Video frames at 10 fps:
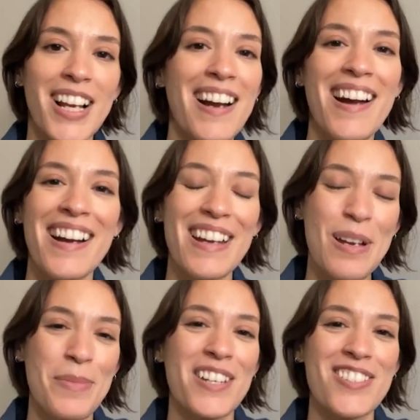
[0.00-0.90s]
Hi,
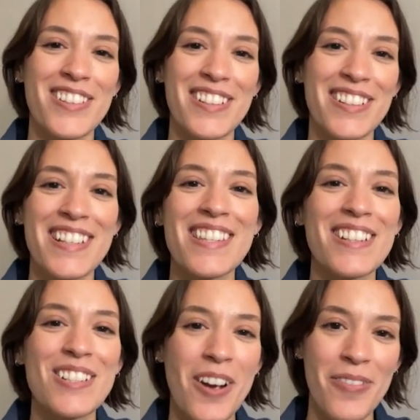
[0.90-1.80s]
I'm Angela. I
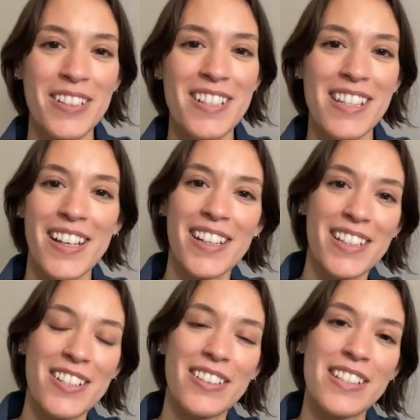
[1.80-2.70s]
studied graphic design
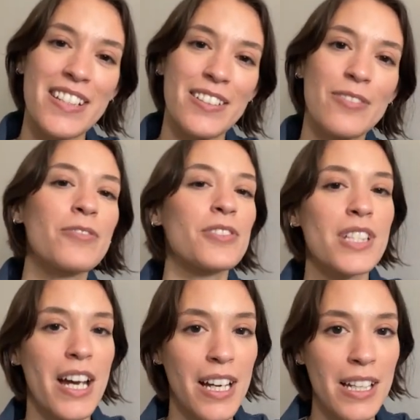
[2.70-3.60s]
at Shillington full
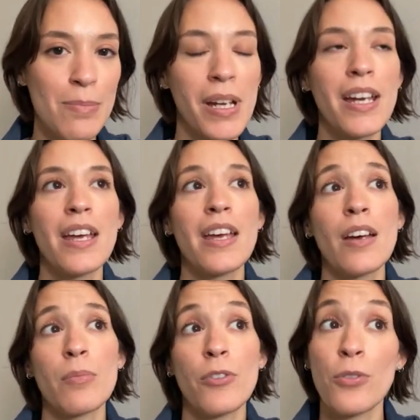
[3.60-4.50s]
time.
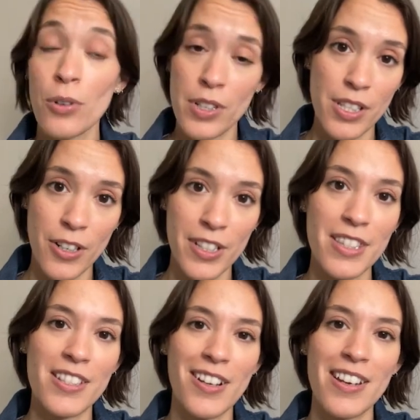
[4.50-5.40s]
Before I
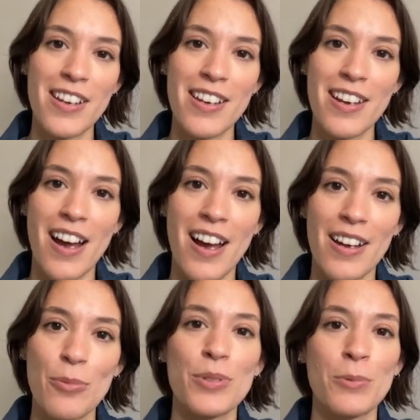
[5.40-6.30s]
started studying,
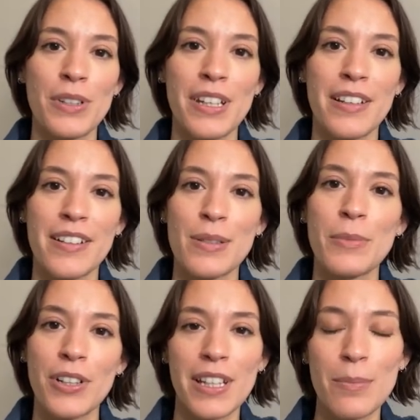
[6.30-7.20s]
I was working as a
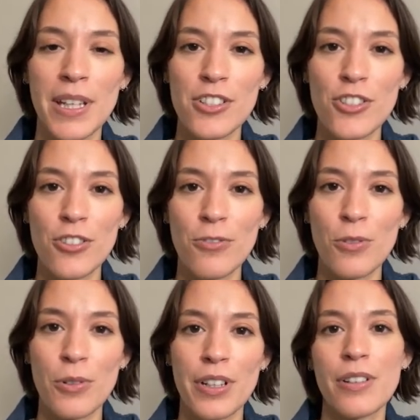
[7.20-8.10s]
marketing manager
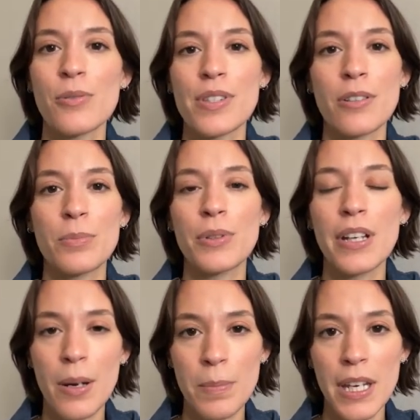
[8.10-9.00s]
for a wholesale beauty
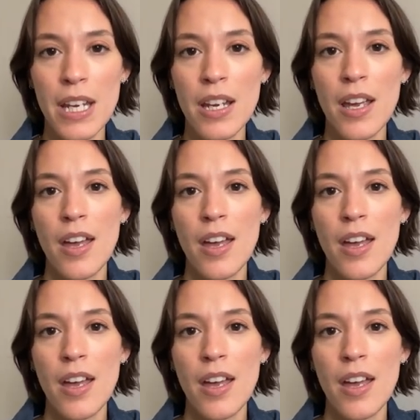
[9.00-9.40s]
company,